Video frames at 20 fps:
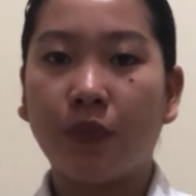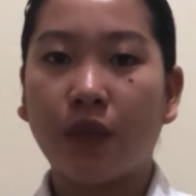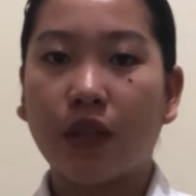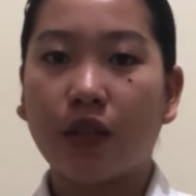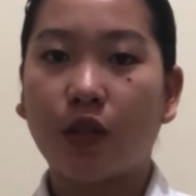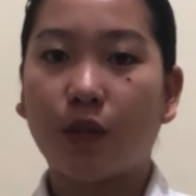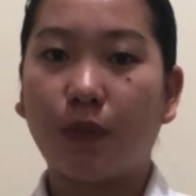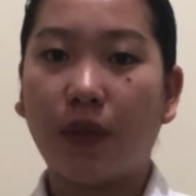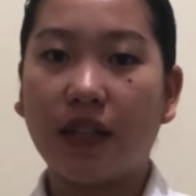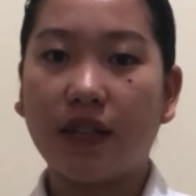
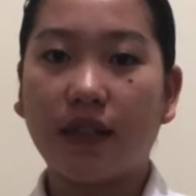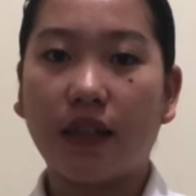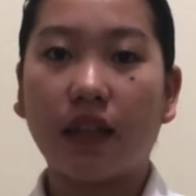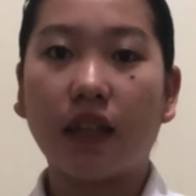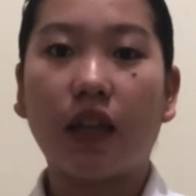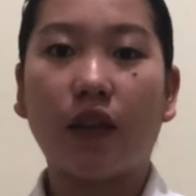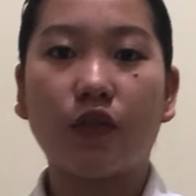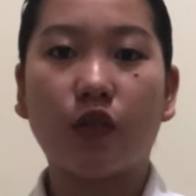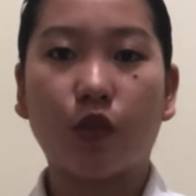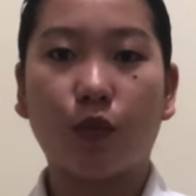So, basic
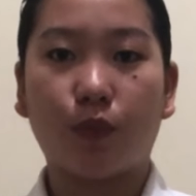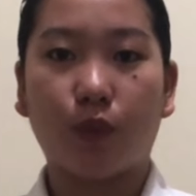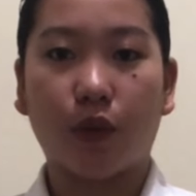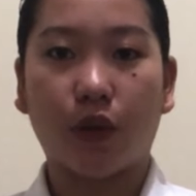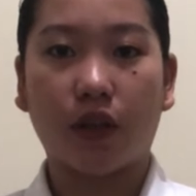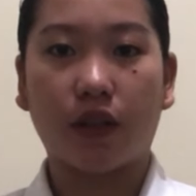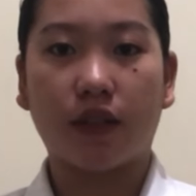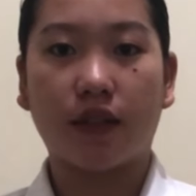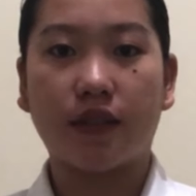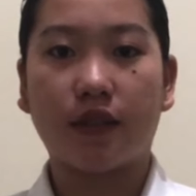life
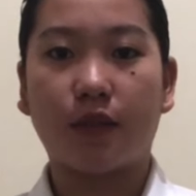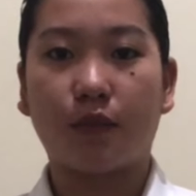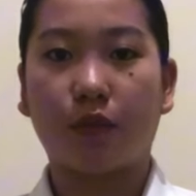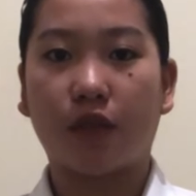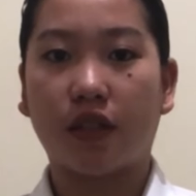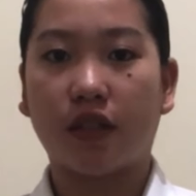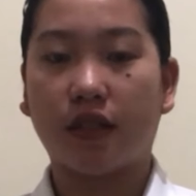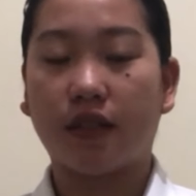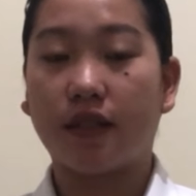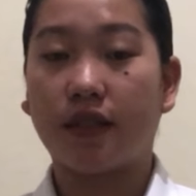support is
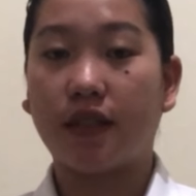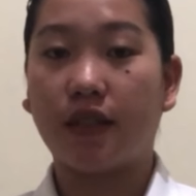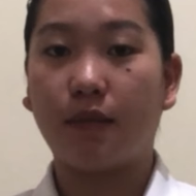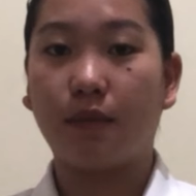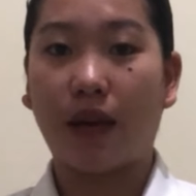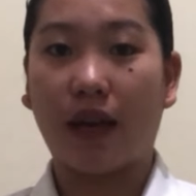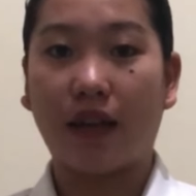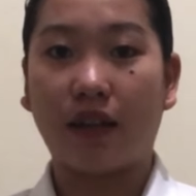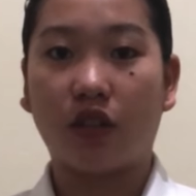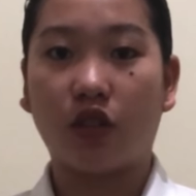emergency
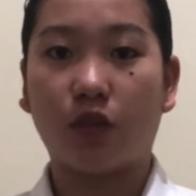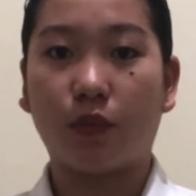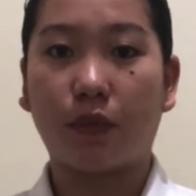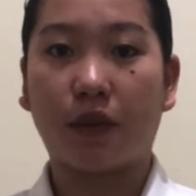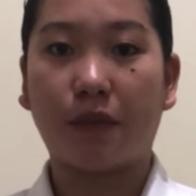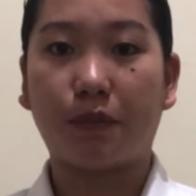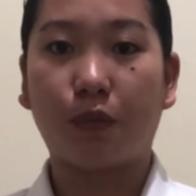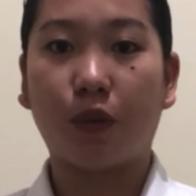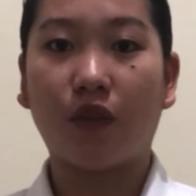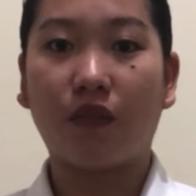
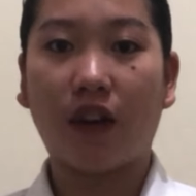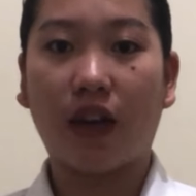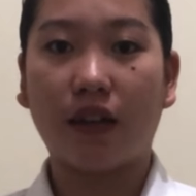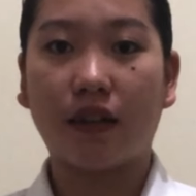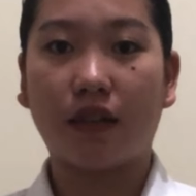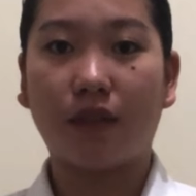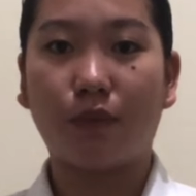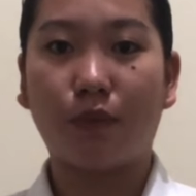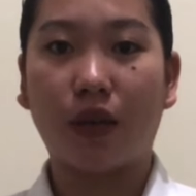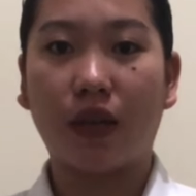management
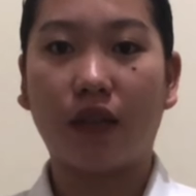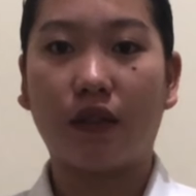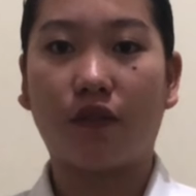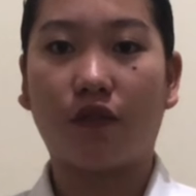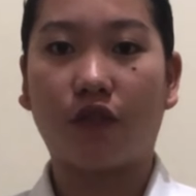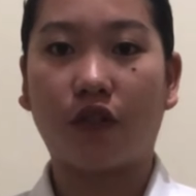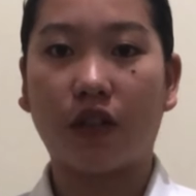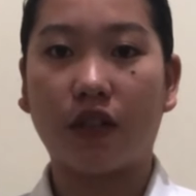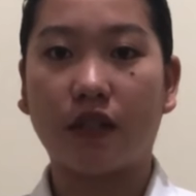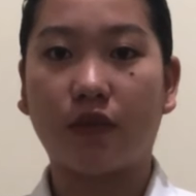provided by the
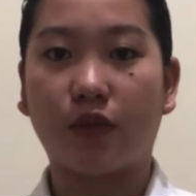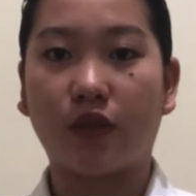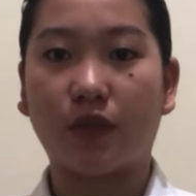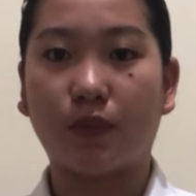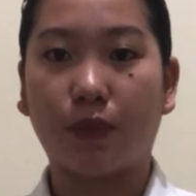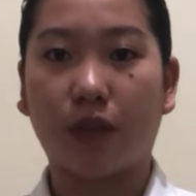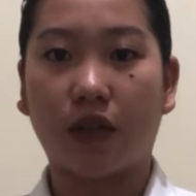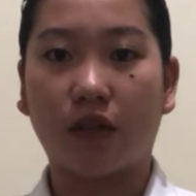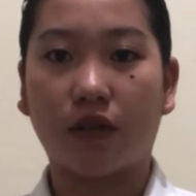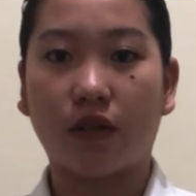first
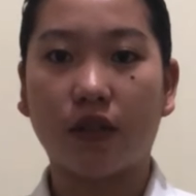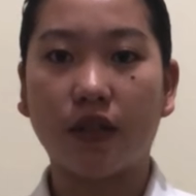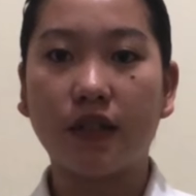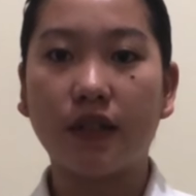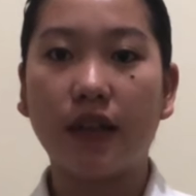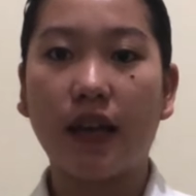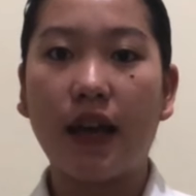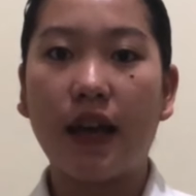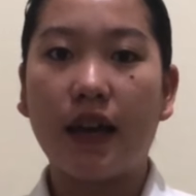responders,